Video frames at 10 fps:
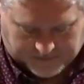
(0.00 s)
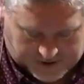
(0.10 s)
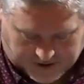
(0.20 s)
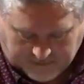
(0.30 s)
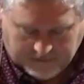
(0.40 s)

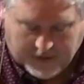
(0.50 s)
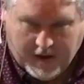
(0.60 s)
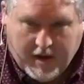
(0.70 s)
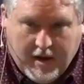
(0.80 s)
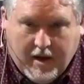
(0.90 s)
Okay?
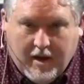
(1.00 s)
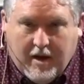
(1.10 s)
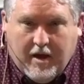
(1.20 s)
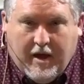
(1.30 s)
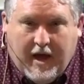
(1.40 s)

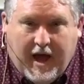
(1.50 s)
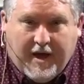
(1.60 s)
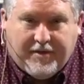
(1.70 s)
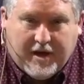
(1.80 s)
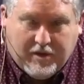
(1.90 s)

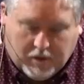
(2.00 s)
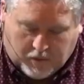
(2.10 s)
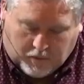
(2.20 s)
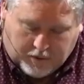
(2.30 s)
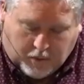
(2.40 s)
And then
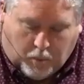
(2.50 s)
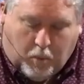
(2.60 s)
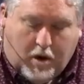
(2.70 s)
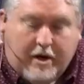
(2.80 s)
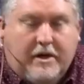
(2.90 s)
the, the
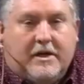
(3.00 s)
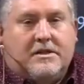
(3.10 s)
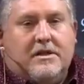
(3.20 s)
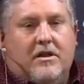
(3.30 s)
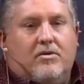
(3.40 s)

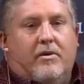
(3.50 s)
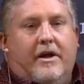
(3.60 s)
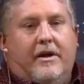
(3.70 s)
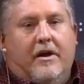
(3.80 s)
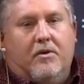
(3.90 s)
oneness in the
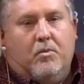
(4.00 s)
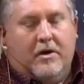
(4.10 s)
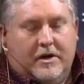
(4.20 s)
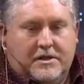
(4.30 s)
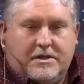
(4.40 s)
three and
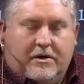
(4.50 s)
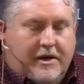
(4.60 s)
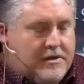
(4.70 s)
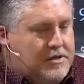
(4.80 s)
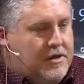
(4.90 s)
oneness. So
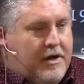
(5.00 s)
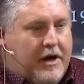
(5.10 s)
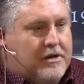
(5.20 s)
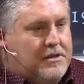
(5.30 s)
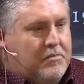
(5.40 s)
here's the,
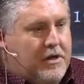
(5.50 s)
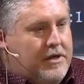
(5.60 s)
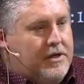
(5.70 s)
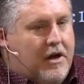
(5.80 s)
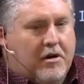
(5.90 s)
here's the
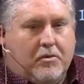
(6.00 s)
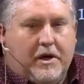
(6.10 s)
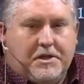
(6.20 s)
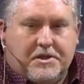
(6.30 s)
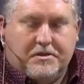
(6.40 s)
million dollar
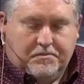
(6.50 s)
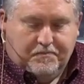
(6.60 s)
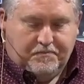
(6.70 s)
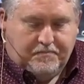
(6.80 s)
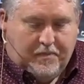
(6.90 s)
question
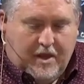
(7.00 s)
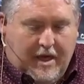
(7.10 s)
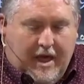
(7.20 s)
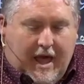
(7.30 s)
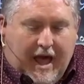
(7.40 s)

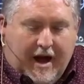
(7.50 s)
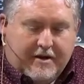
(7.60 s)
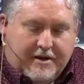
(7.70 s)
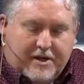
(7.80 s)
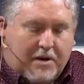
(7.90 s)
How
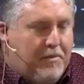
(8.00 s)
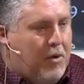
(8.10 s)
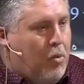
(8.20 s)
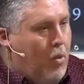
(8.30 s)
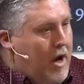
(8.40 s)
can there
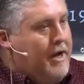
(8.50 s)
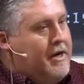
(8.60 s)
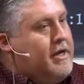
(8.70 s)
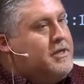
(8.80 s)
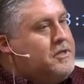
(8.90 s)
be
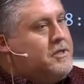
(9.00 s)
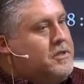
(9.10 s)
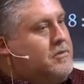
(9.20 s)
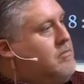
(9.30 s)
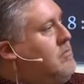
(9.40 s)
oneness